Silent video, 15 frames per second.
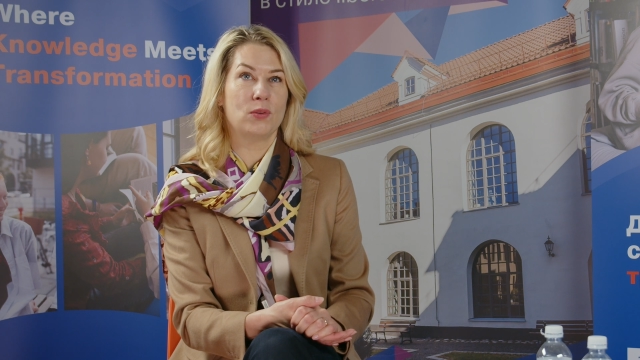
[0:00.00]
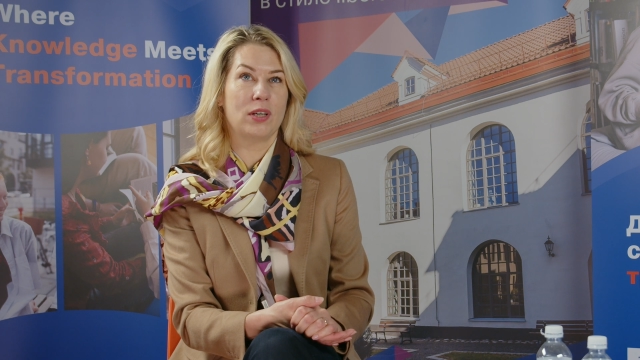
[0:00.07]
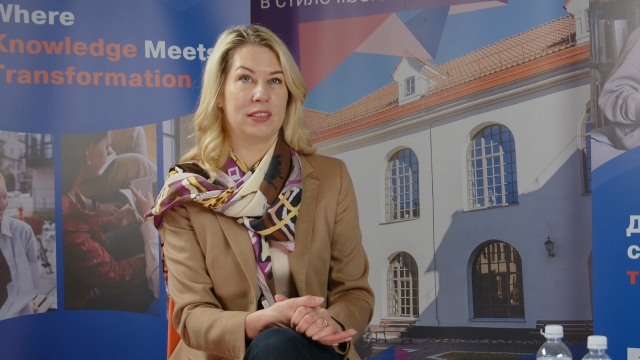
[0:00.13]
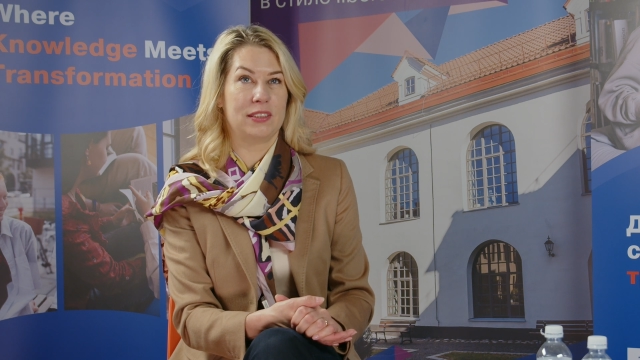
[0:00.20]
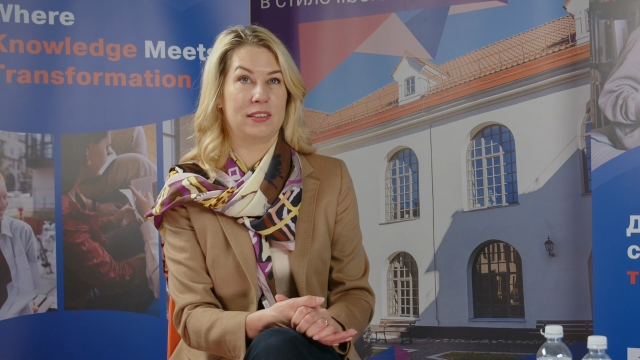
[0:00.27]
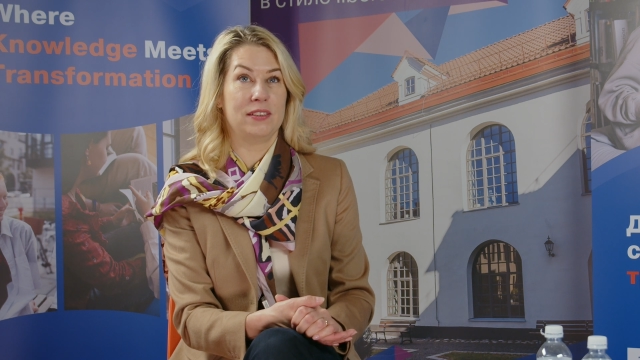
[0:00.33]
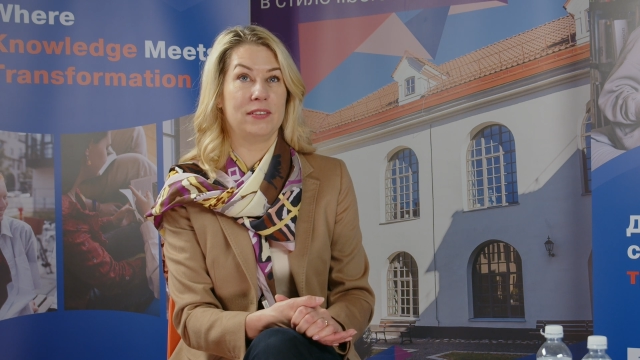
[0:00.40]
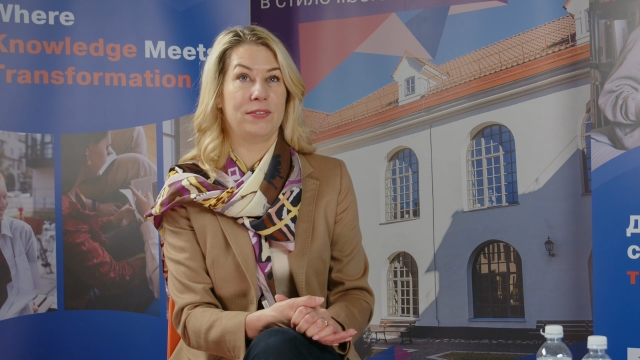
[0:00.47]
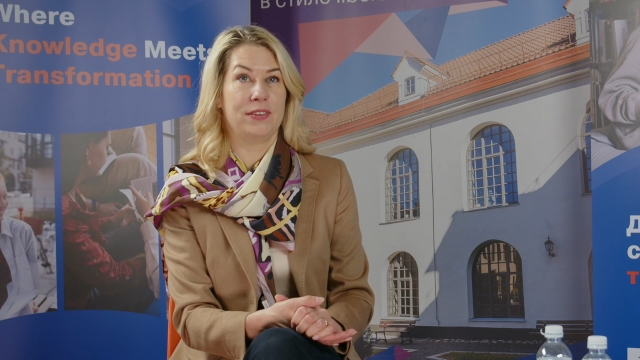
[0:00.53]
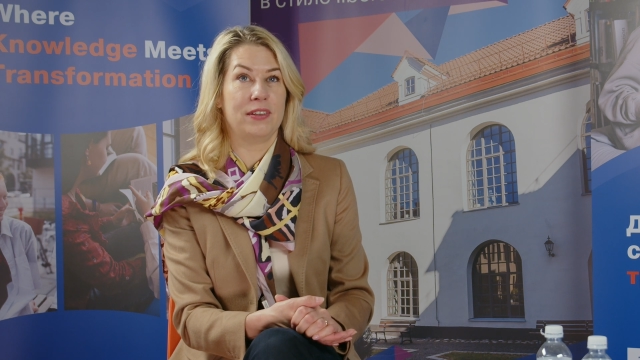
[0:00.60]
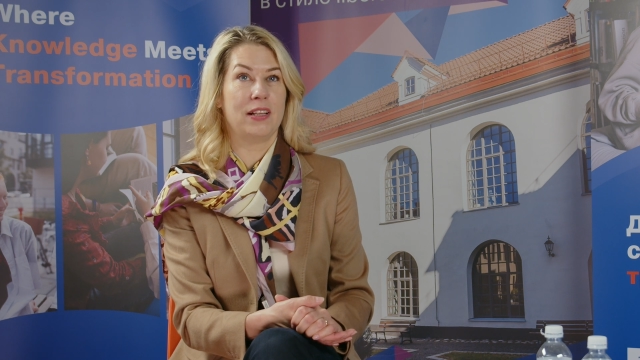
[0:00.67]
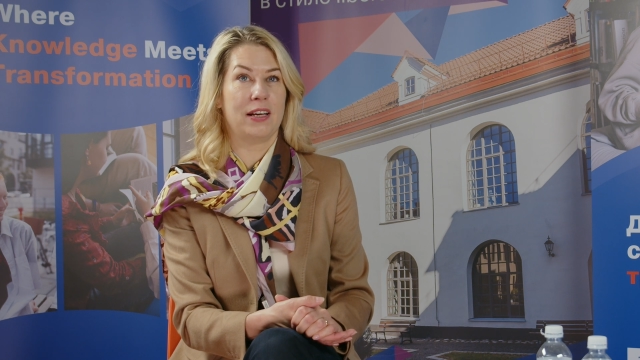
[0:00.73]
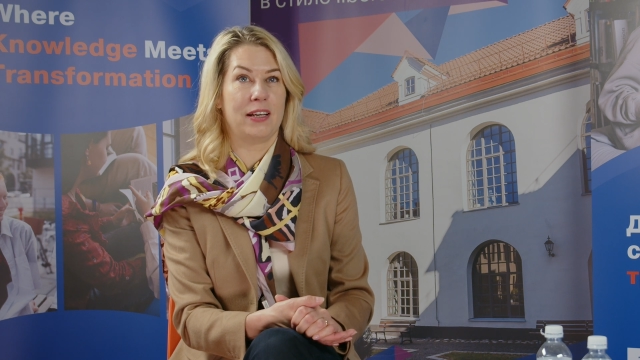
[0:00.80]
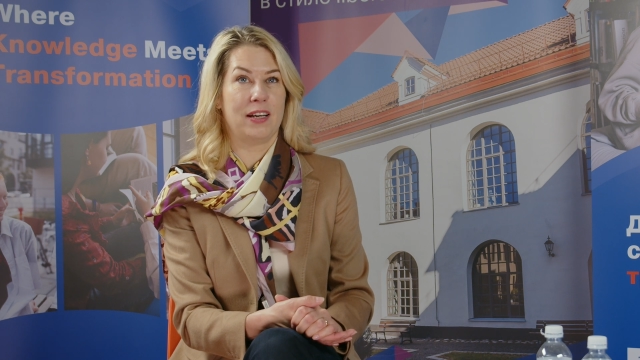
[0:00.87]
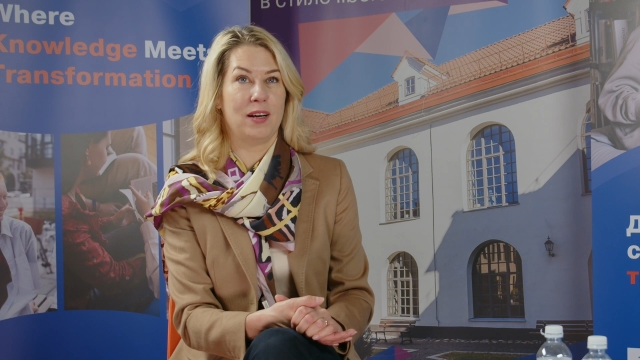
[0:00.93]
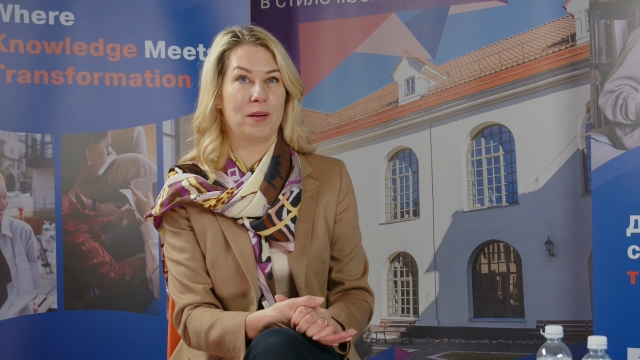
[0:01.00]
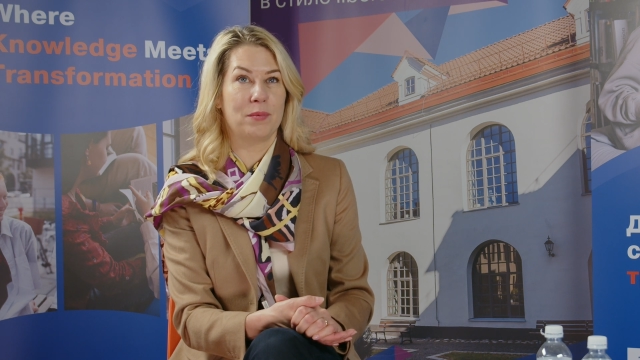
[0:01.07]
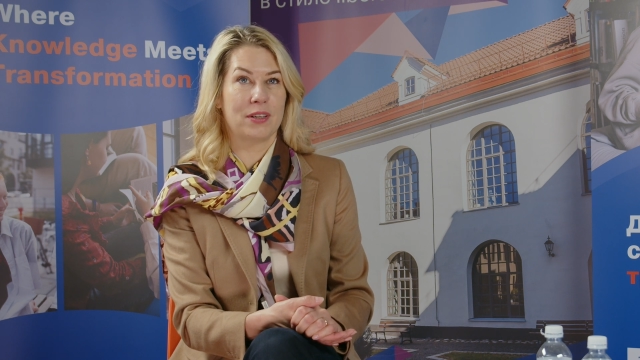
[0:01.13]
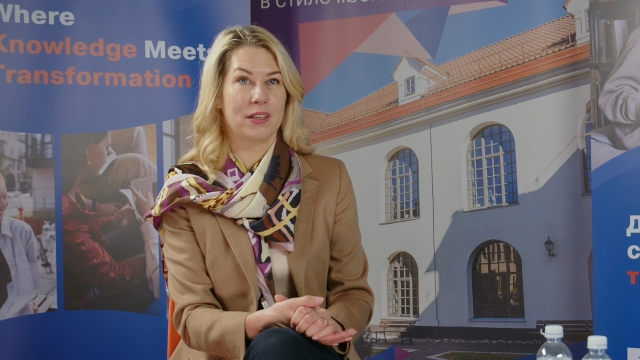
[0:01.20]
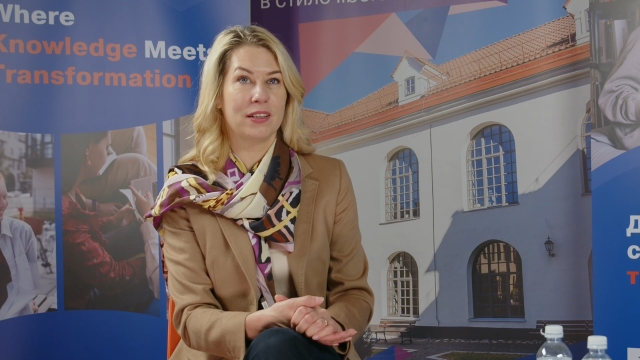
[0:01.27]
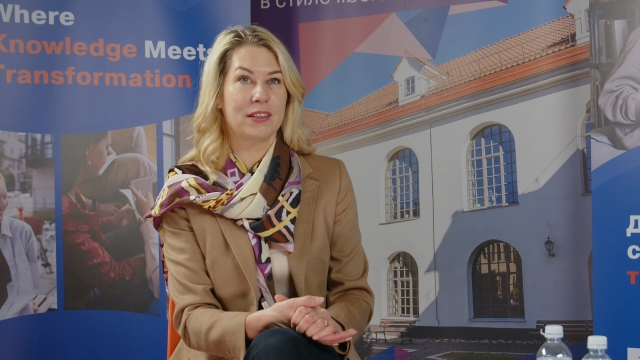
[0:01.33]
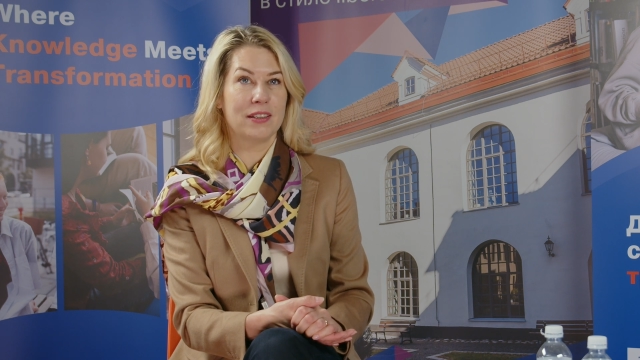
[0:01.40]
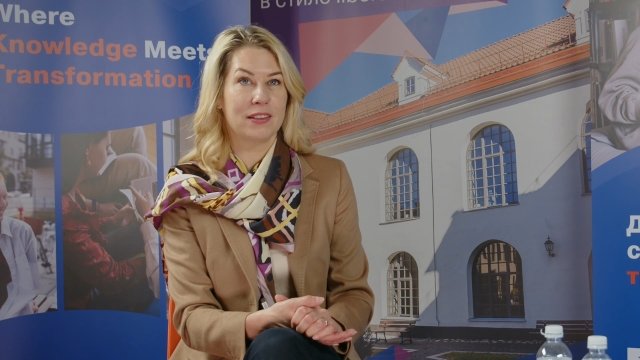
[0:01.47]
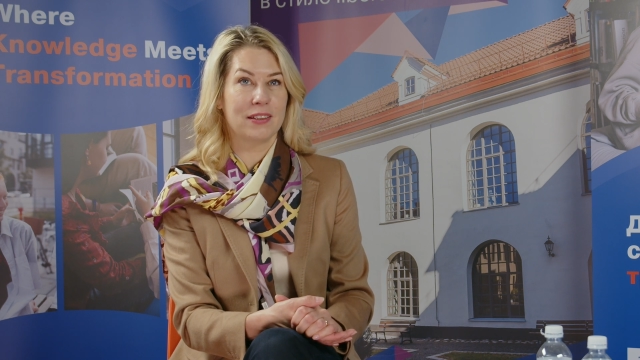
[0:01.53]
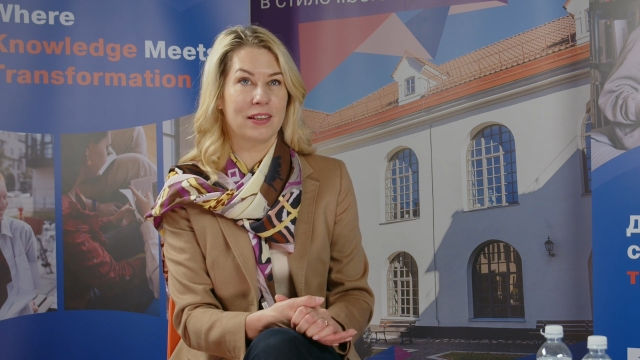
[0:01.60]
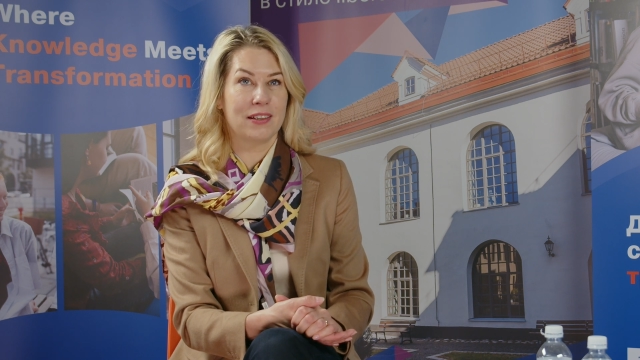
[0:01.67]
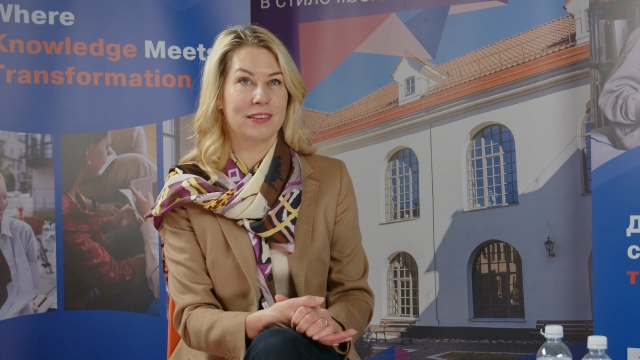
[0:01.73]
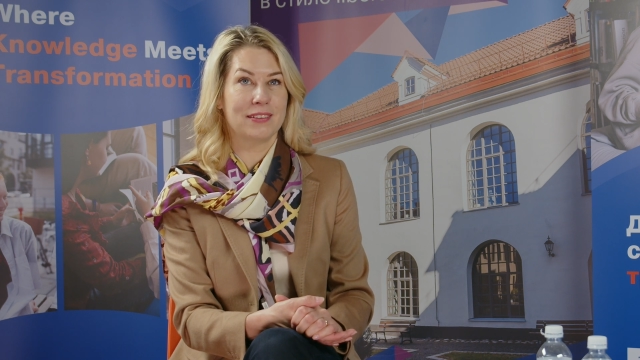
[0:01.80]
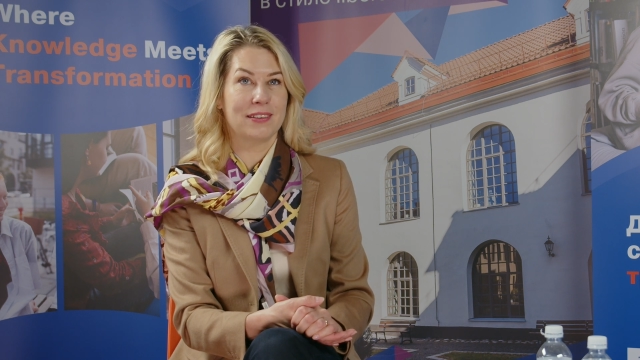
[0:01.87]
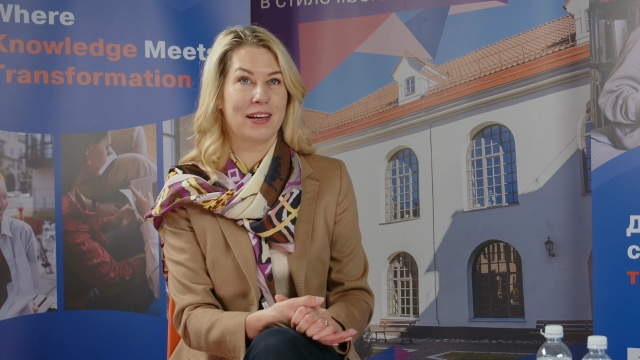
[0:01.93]
I still feel like I'm running,
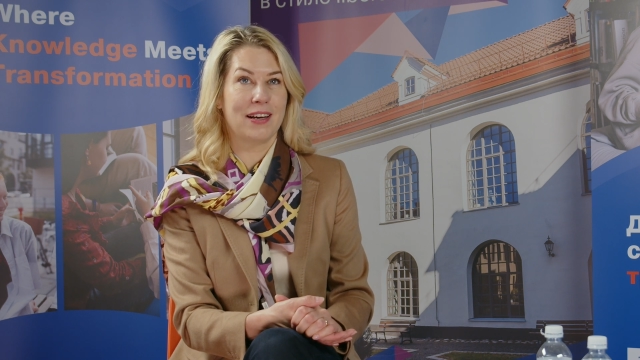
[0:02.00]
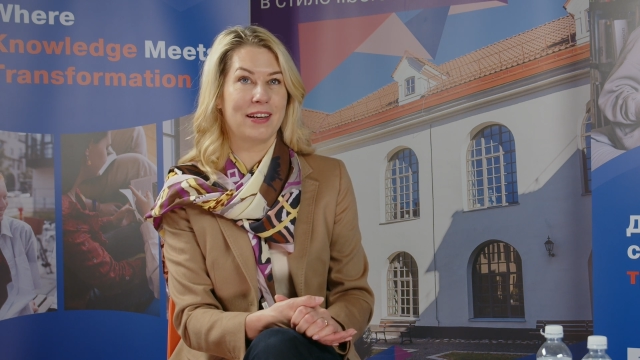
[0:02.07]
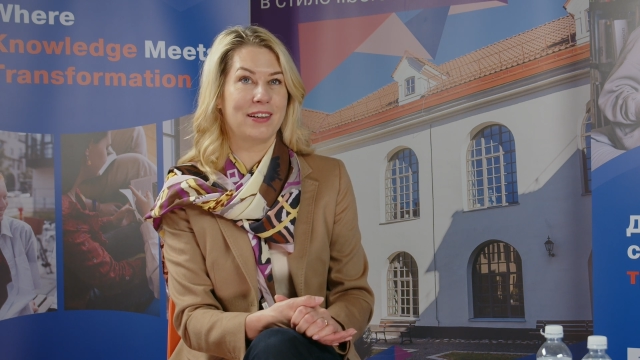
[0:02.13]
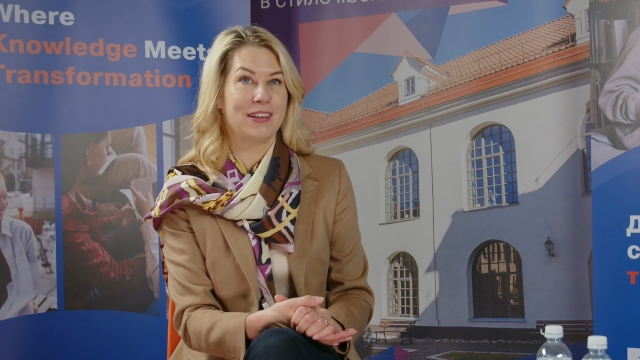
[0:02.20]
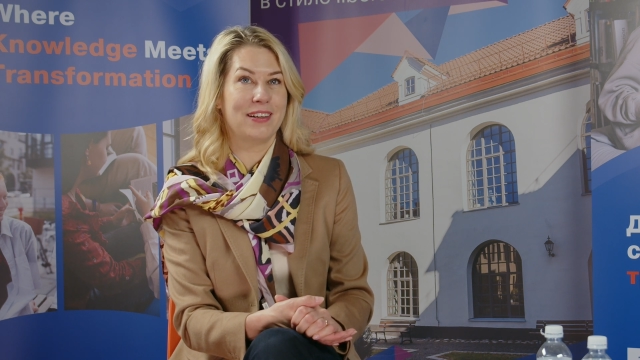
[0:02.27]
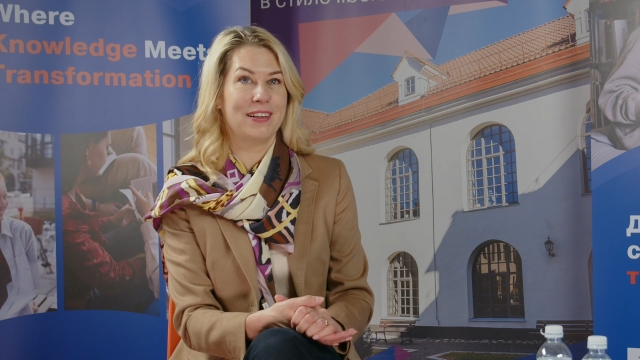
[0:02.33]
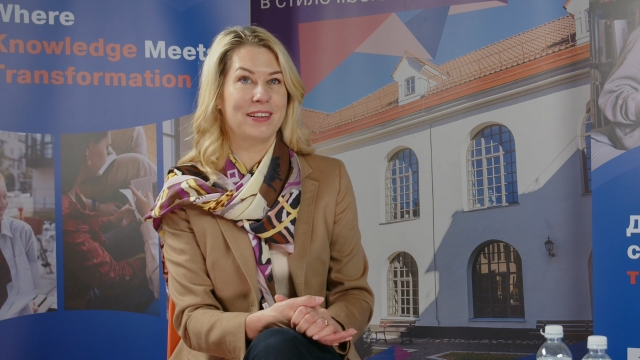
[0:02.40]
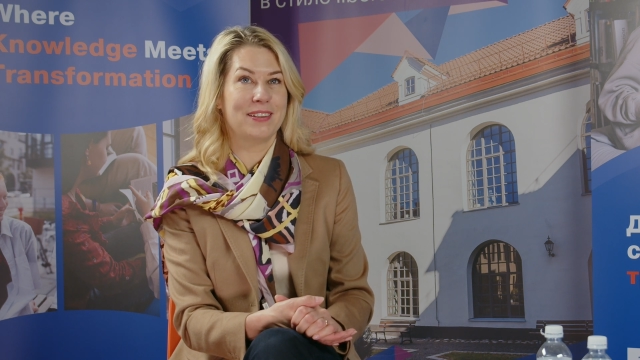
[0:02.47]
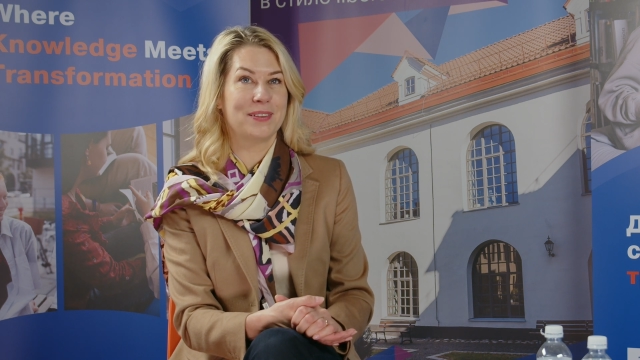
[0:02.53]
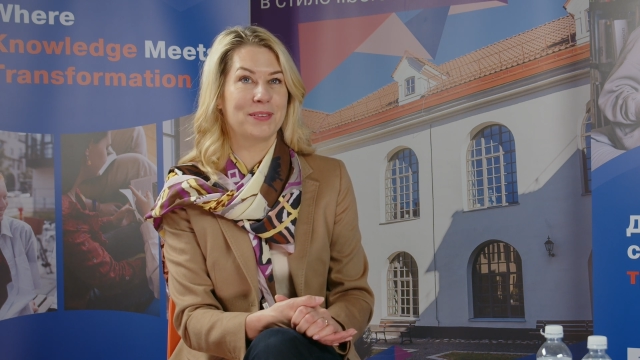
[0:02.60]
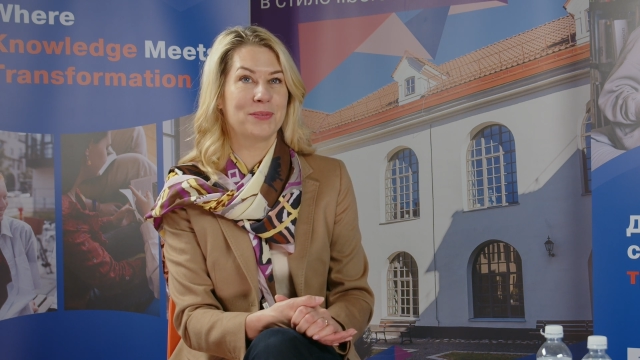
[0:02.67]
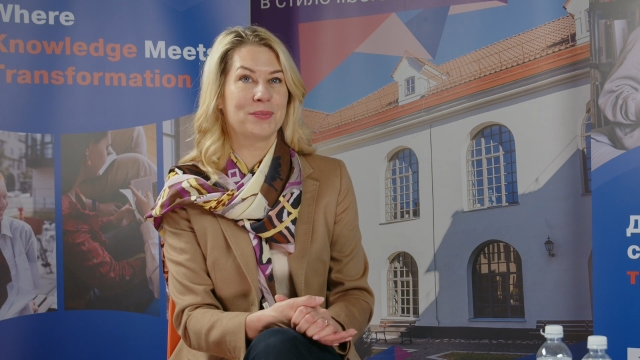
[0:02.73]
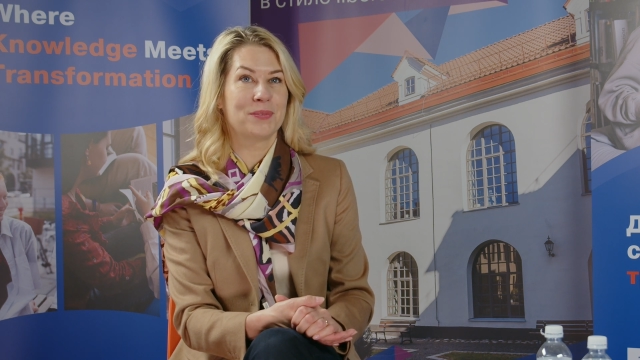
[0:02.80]
and I really